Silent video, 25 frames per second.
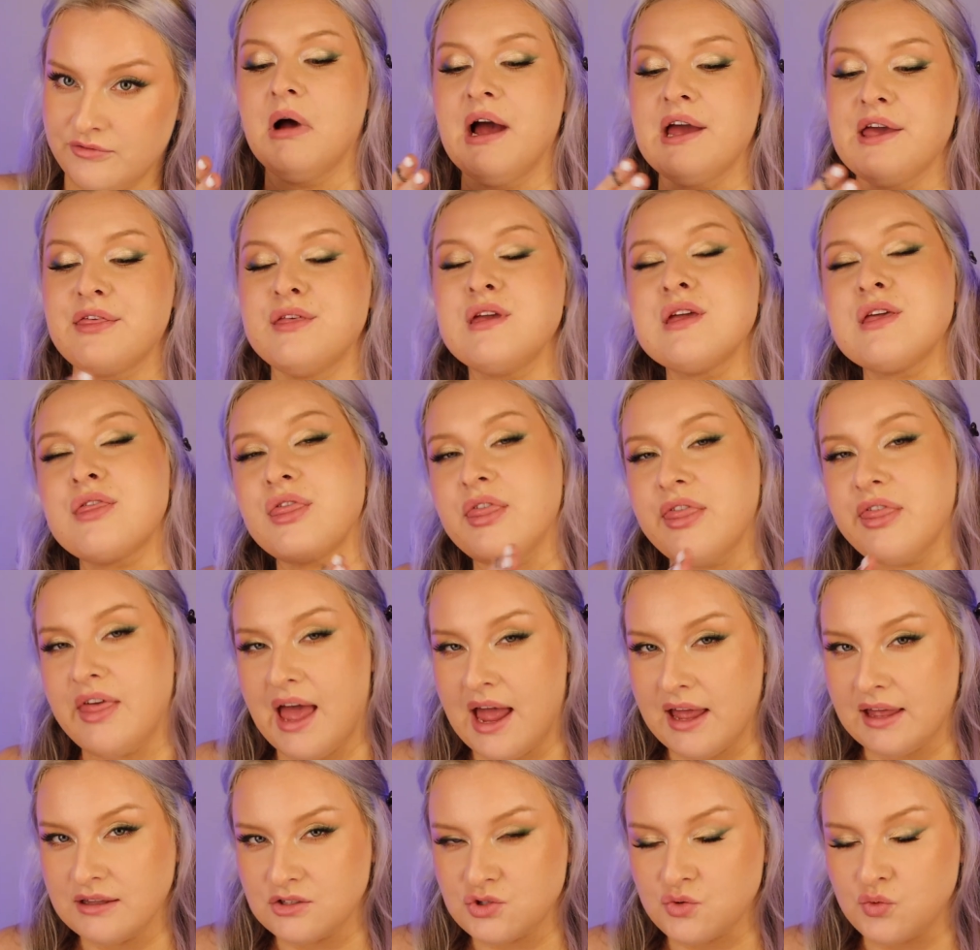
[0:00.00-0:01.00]
I think
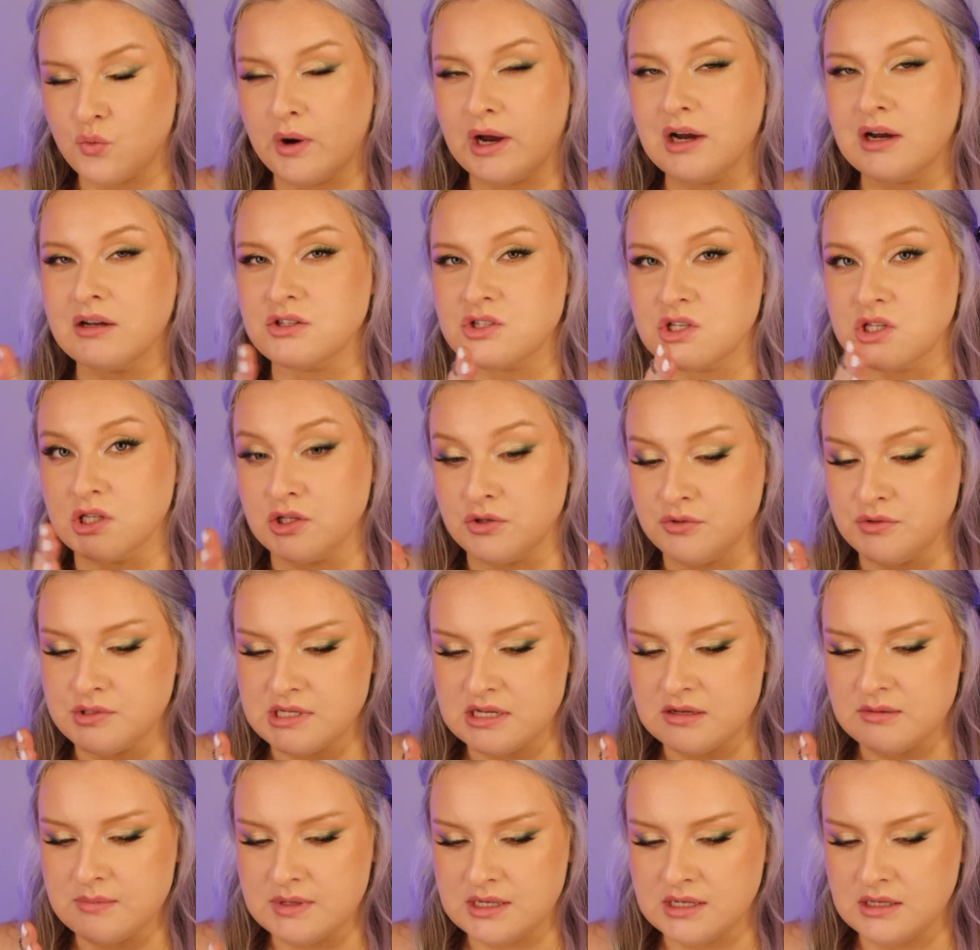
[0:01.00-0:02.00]
that's where it's
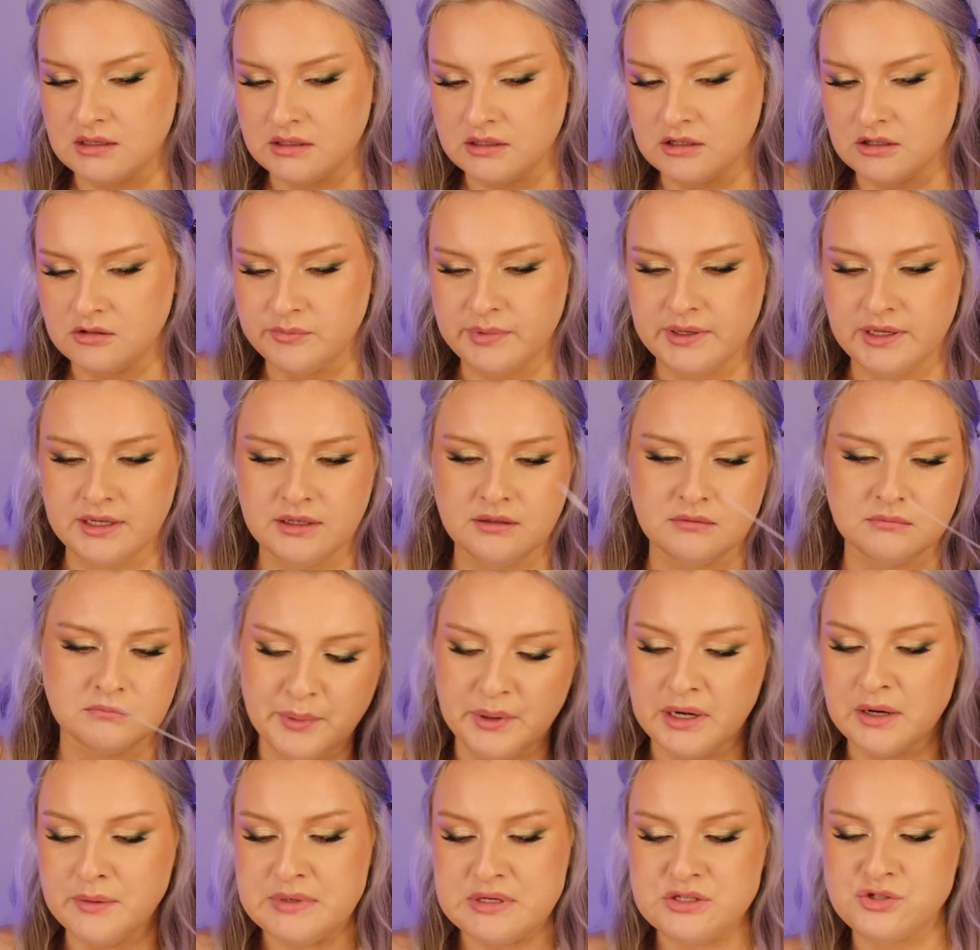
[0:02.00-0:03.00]
losing me a little bit,
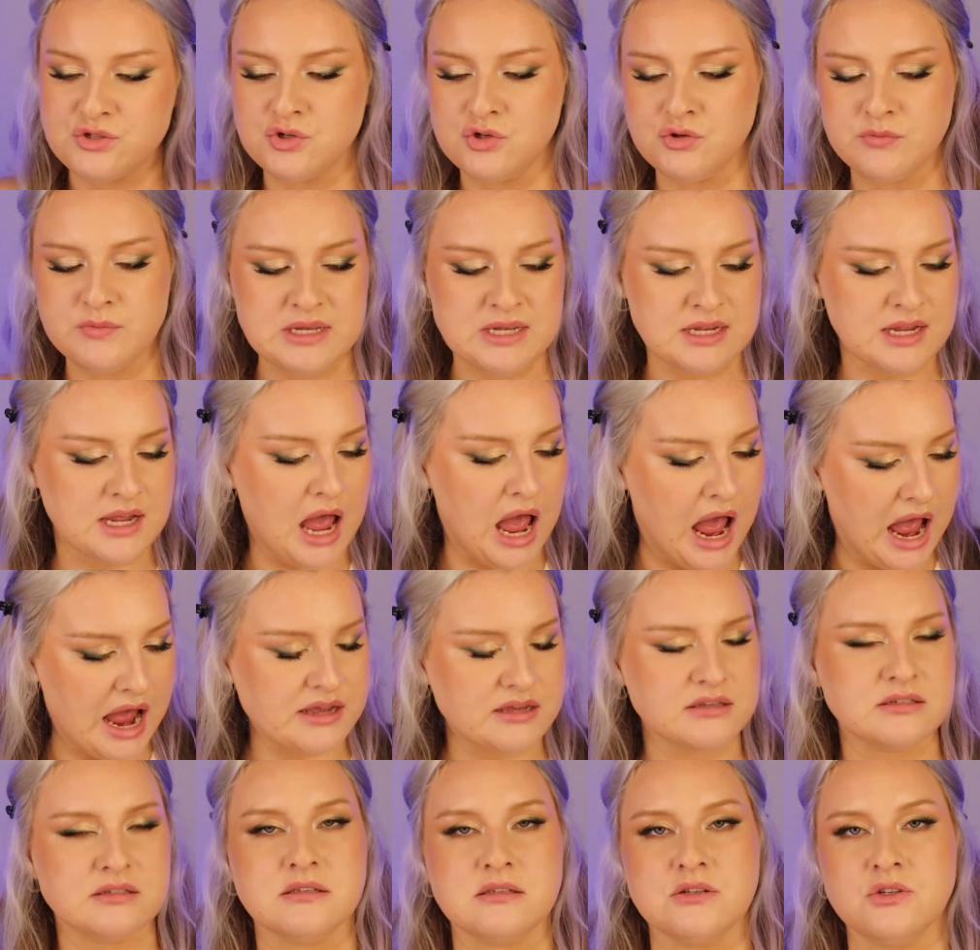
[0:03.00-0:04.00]
but I'm assuming
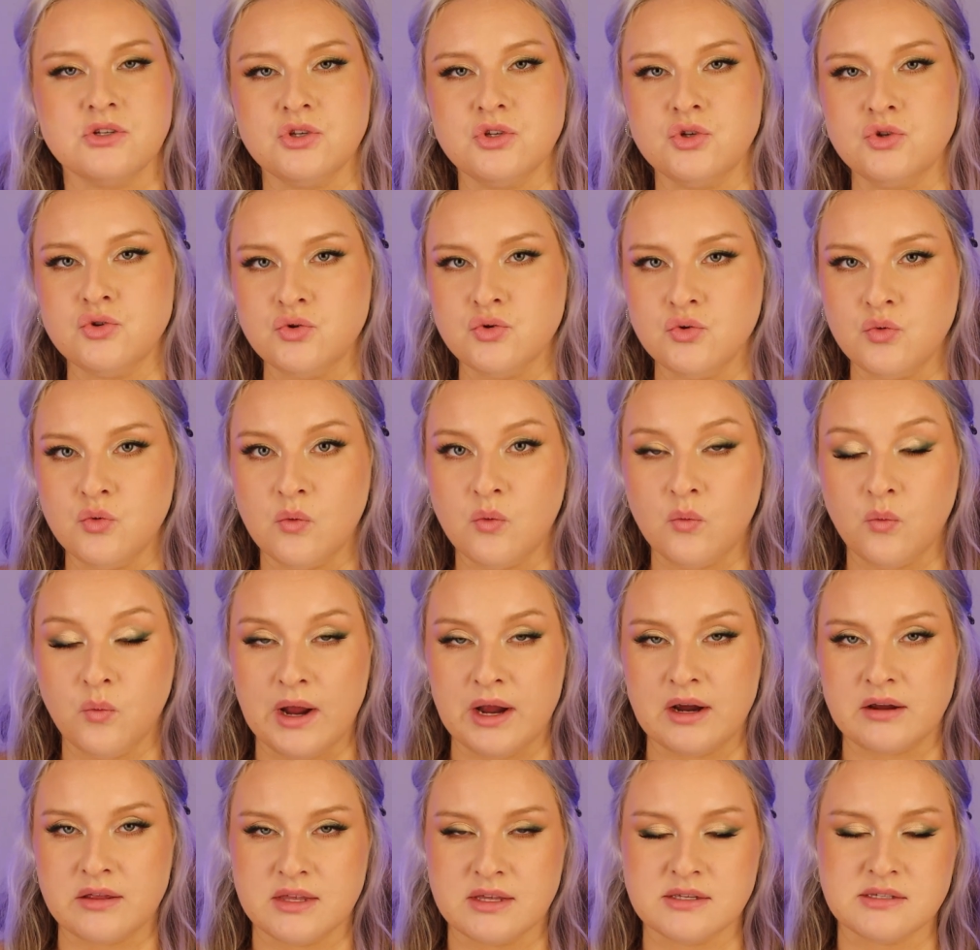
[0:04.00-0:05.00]
as you
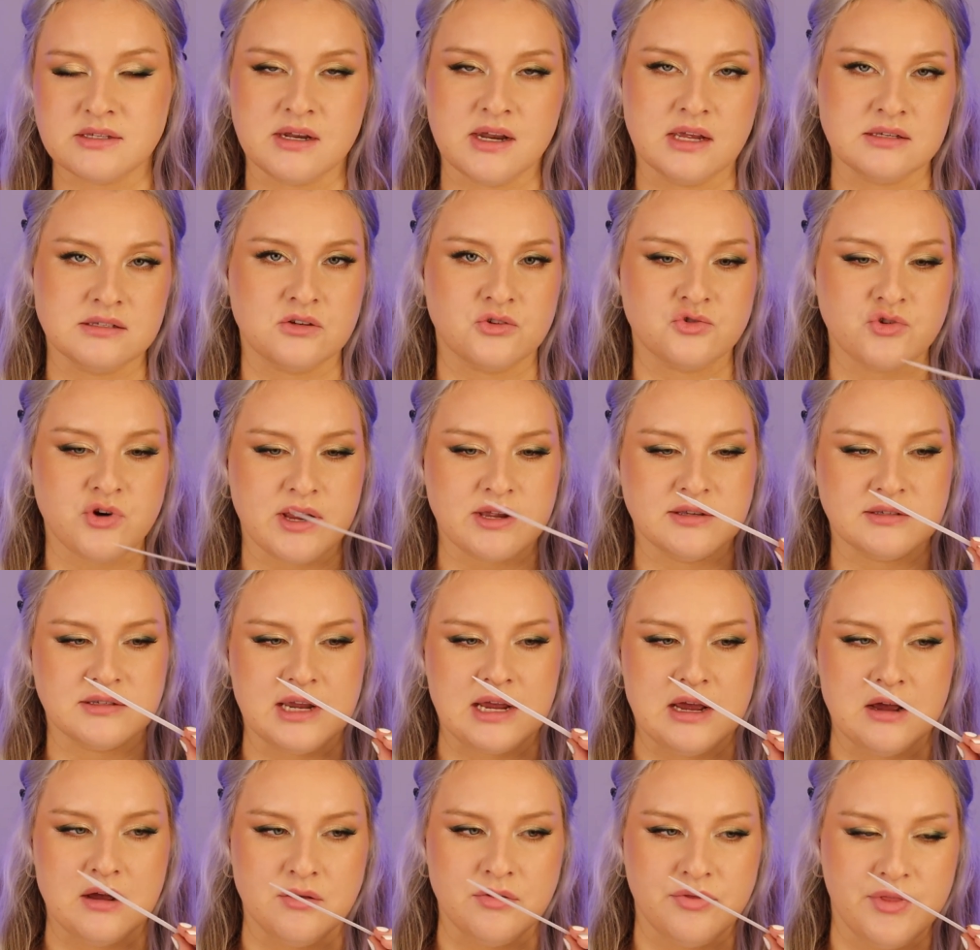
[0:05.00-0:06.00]
wear this and as it dries
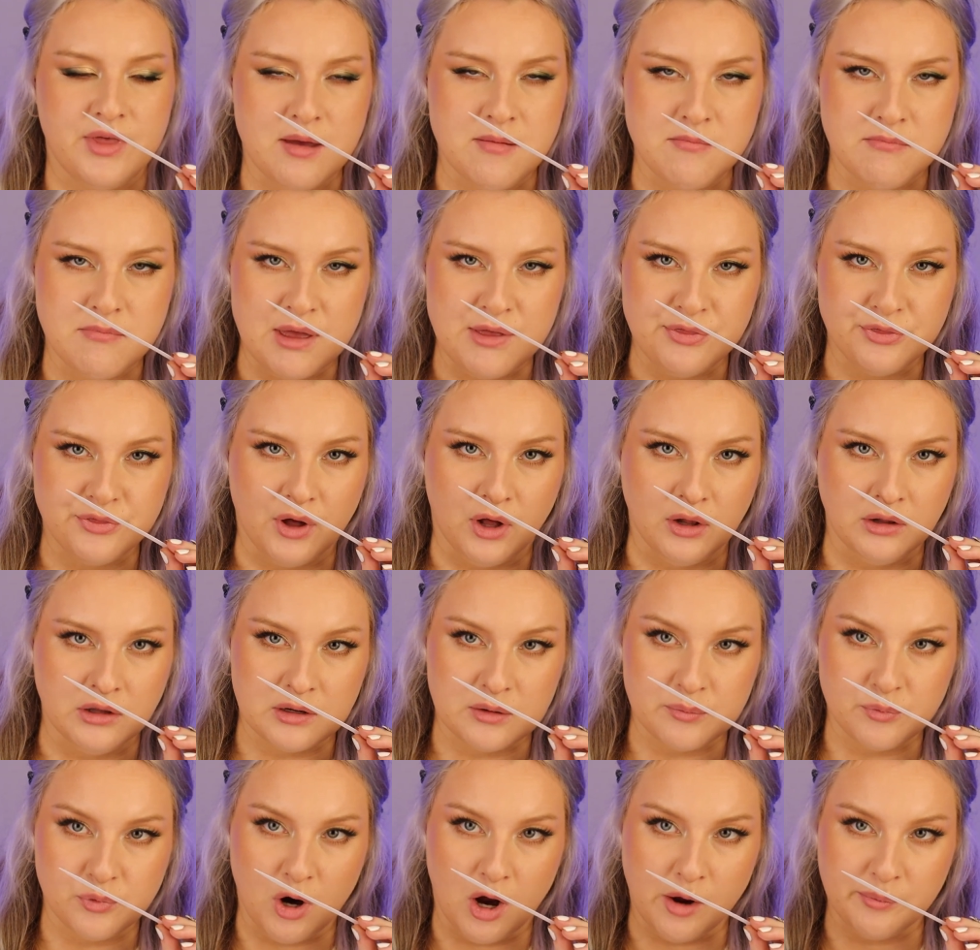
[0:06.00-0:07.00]
down, that
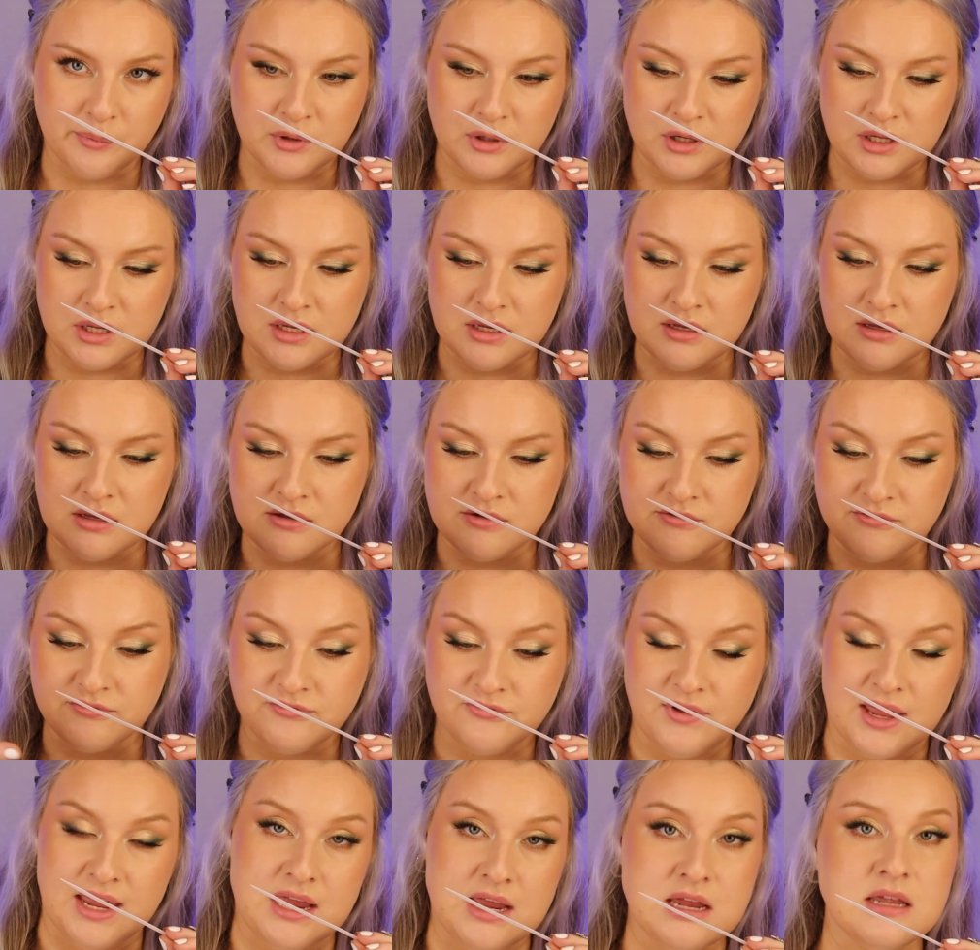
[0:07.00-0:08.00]
mentholic property
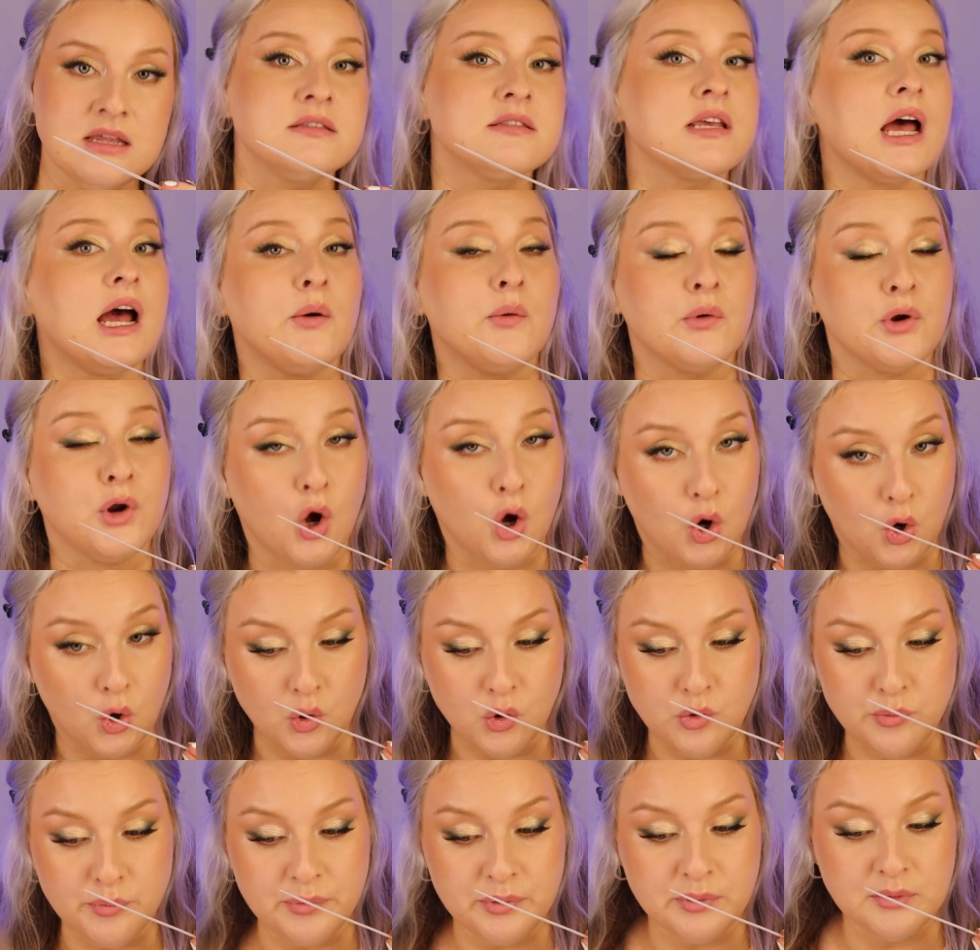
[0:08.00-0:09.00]
fades, I would
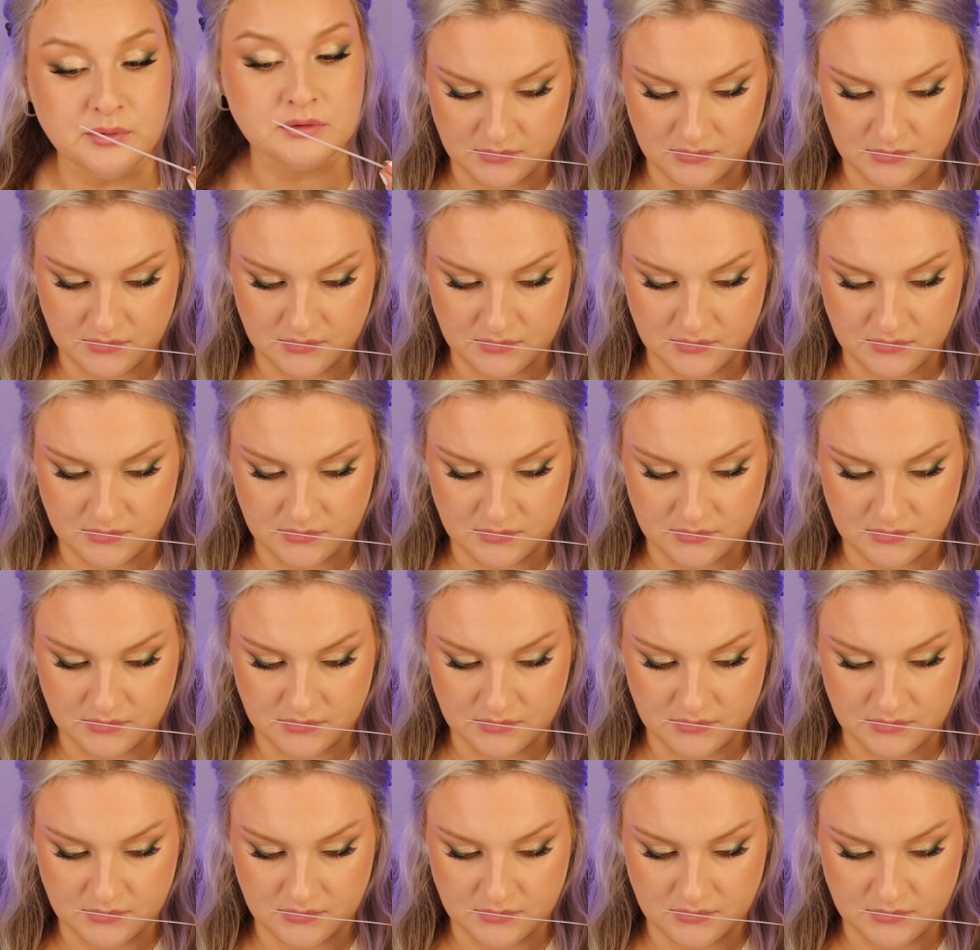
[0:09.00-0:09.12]
hope.